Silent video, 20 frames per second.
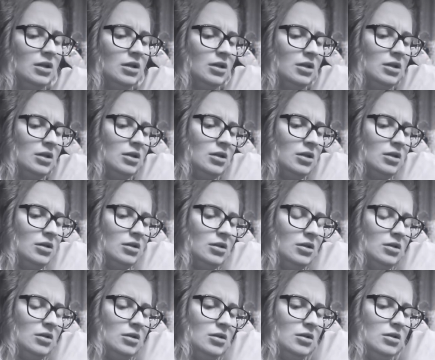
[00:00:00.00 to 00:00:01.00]

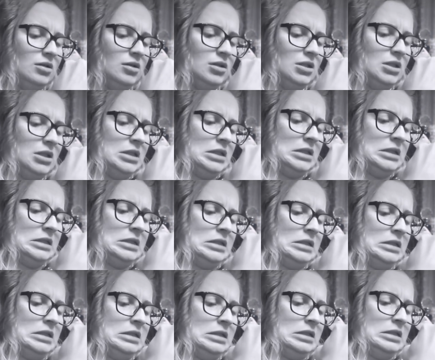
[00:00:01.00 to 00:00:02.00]

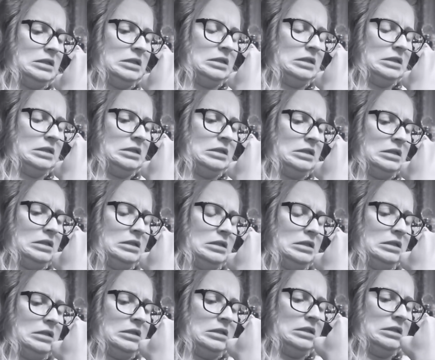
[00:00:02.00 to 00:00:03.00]

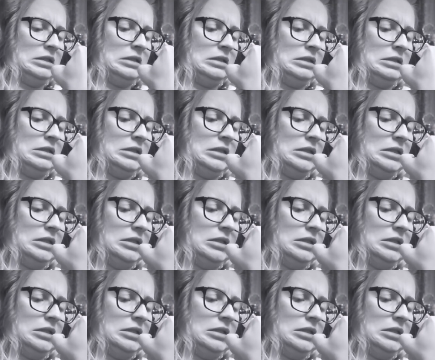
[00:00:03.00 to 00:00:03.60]
[no speech]